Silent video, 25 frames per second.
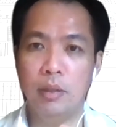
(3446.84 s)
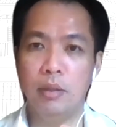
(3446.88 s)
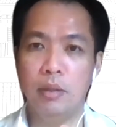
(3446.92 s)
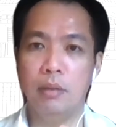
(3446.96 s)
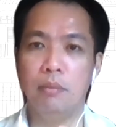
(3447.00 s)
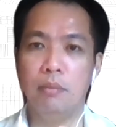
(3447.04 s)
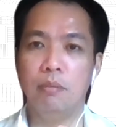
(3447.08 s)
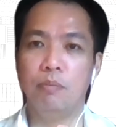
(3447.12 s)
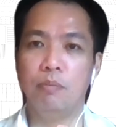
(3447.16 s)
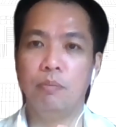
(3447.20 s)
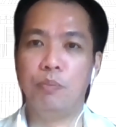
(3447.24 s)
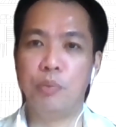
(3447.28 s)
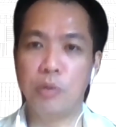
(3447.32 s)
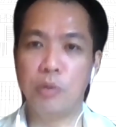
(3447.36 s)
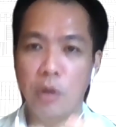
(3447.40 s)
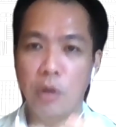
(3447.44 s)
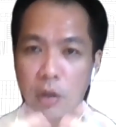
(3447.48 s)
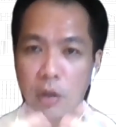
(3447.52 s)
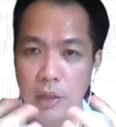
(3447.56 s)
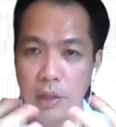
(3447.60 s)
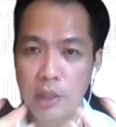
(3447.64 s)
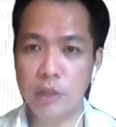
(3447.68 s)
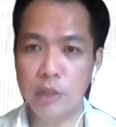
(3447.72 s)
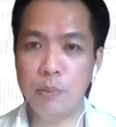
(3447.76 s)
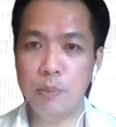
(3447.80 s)

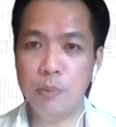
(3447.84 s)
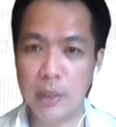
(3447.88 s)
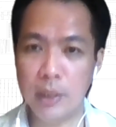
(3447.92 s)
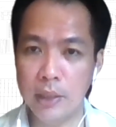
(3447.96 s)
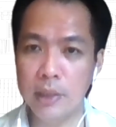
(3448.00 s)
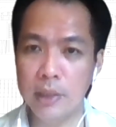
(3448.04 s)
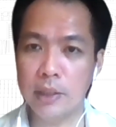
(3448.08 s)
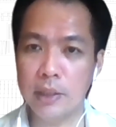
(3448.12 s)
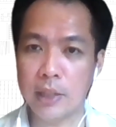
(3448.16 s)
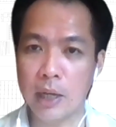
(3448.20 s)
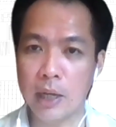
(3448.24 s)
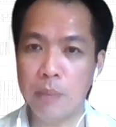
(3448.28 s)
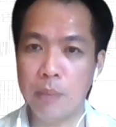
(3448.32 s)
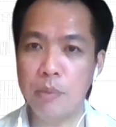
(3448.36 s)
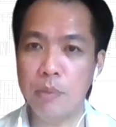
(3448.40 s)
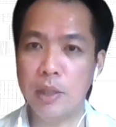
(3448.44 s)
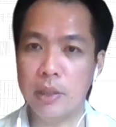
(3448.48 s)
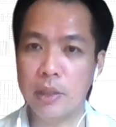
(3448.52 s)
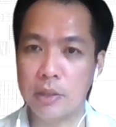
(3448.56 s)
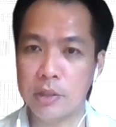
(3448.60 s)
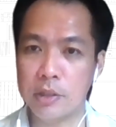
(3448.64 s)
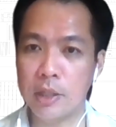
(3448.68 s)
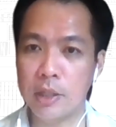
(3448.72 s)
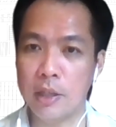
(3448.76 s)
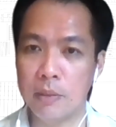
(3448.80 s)
Broadly speaking, it can be
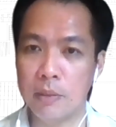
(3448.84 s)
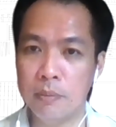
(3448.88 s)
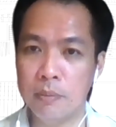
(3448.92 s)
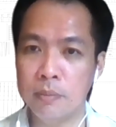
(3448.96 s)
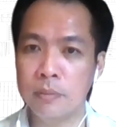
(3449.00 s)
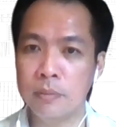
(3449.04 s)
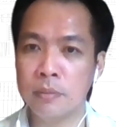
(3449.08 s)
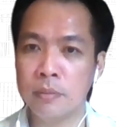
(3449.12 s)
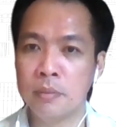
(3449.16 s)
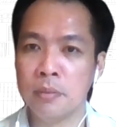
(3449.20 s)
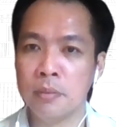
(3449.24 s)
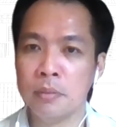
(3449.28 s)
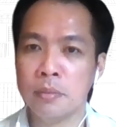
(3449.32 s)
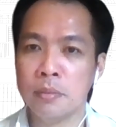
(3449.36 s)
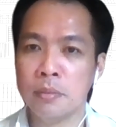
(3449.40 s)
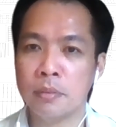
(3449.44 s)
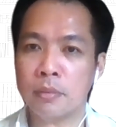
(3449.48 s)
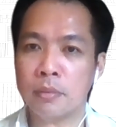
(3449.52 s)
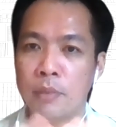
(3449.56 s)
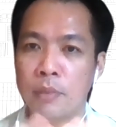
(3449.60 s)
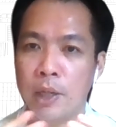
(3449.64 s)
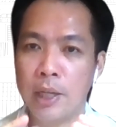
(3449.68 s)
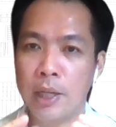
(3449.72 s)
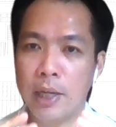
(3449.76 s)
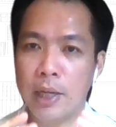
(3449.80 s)
the same,
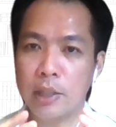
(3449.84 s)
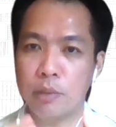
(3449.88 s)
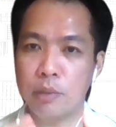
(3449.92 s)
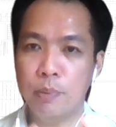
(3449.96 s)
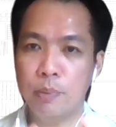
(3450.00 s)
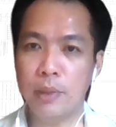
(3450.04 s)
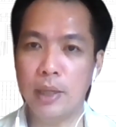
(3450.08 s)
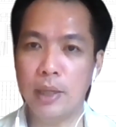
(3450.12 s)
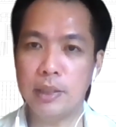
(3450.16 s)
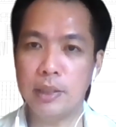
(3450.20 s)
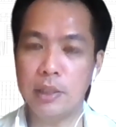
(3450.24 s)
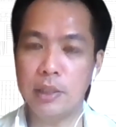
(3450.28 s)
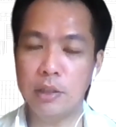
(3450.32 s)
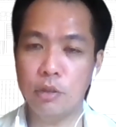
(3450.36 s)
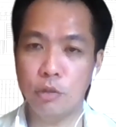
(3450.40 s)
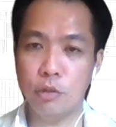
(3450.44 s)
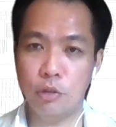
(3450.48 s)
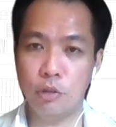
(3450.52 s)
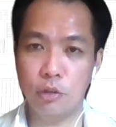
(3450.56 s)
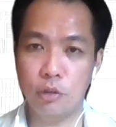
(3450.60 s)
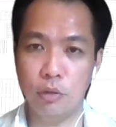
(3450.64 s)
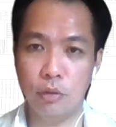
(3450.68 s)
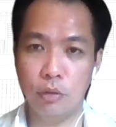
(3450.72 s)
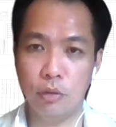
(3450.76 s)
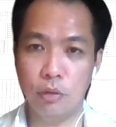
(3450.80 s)
but there exists
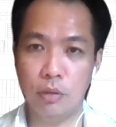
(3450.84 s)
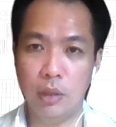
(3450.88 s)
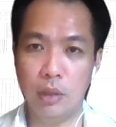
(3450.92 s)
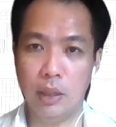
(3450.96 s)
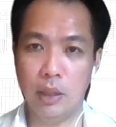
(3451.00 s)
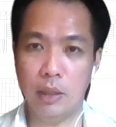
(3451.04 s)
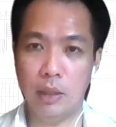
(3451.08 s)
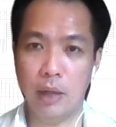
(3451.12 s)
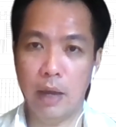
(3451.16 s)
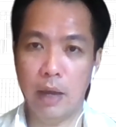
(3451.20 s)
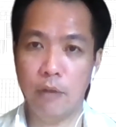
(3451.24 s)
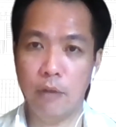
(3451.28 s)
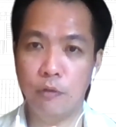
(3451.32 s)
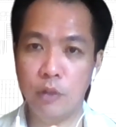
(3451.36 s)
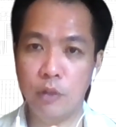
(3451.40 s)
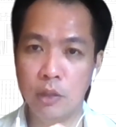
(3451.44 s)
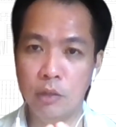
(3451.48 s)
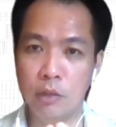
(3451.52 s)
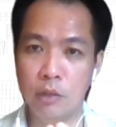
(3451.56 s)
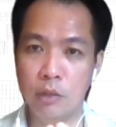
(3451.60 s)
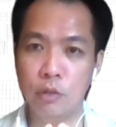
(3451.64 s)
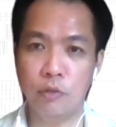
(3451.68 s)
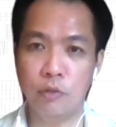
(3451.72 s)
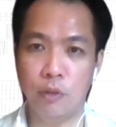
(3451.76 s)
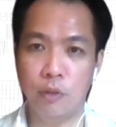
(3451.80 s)
also
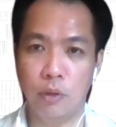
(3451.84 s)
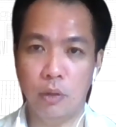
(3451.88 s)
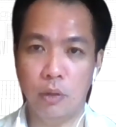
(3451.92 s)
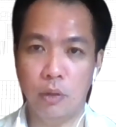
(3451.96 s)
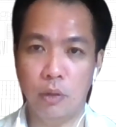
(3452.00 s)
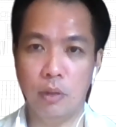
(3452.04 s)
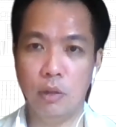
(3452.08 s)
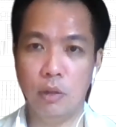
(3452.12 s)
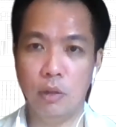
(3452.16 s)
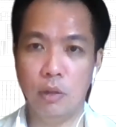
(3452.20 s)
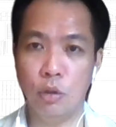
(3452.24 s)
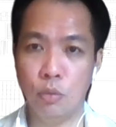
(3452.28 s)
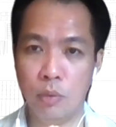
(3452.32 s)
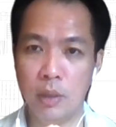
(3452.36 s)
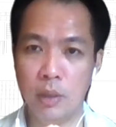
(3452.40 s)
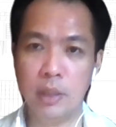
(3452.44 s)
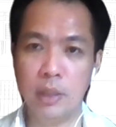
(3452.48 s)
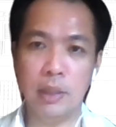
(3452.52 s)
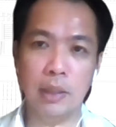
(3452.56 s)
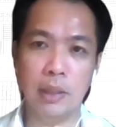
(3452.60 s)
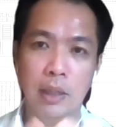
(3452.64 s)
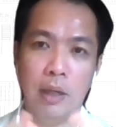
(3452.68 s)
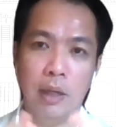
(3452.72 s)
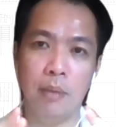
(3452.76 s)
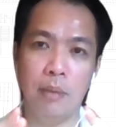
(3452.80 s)
avenues for lower
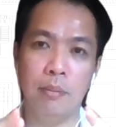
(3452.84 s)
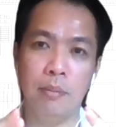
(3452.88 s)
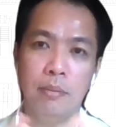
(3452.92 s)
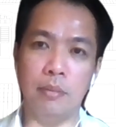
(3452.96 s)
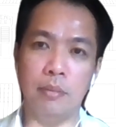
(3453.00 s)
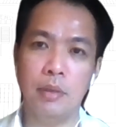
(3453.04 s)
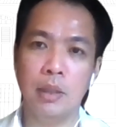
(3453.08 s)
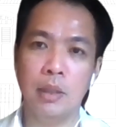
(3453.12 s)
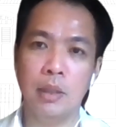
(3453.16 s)
income